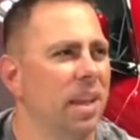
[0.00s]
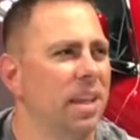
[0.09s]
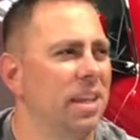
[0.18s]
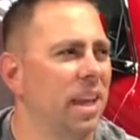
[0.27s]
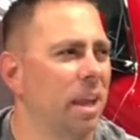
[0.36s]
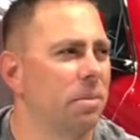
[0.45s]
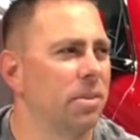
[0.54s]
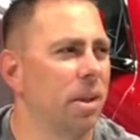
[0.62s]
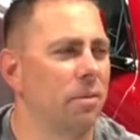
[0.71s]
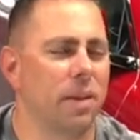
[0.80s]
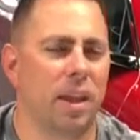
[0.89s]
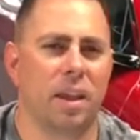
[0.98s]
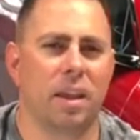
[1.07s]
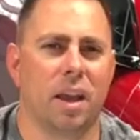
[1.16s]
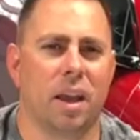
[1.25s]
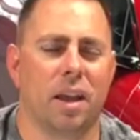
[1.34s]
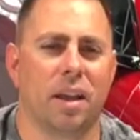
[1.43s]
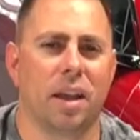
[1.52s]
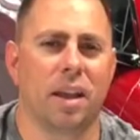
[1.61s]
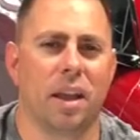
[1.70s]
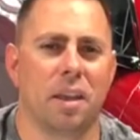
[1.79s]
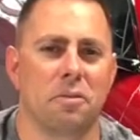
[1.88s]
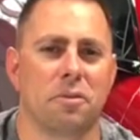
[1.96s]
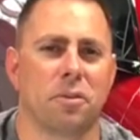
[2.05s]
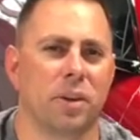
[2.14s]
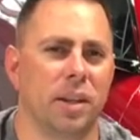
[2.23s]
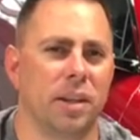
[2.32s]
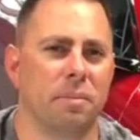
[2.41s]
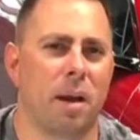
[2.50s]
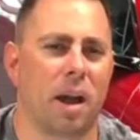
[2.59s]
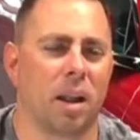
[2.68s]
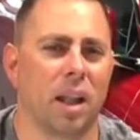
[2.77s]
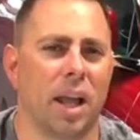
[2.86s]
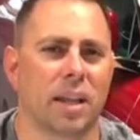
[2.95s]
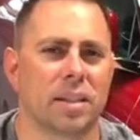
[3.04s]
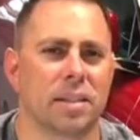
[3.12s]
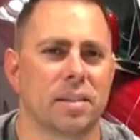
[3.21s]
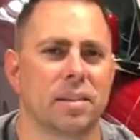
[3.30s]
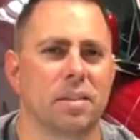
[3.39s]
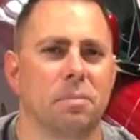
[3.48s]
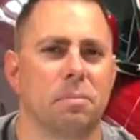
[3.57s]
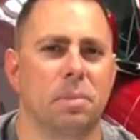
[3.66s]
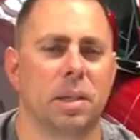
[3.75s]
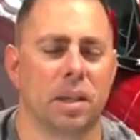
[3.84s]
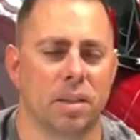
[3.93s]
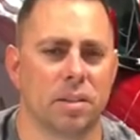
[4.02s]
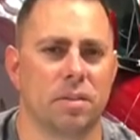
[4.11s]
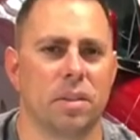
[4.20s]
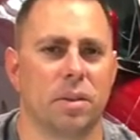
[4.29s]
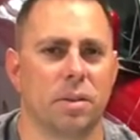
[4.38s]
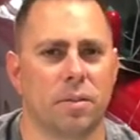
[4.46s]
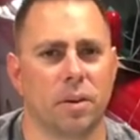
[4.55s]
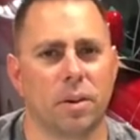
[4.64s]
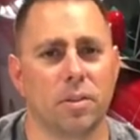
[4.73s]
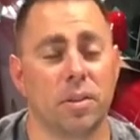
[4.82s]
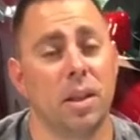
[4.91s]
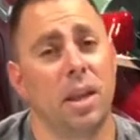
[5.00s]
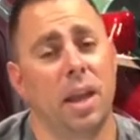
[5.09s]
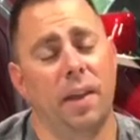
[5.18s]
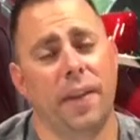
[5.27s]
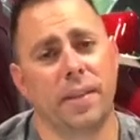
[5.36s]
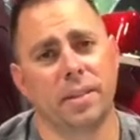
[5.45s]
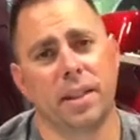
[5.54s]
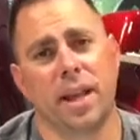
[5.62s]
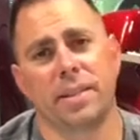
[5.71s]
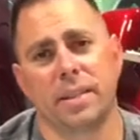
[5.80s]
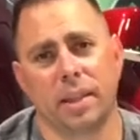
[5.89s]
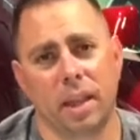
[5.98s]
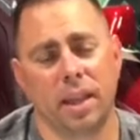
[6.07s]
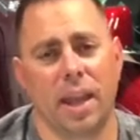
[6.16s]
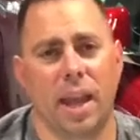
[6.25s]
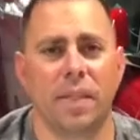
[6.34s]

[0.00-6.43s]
he got himself a free Model X because of the referrals, and that's the last thing I'm going to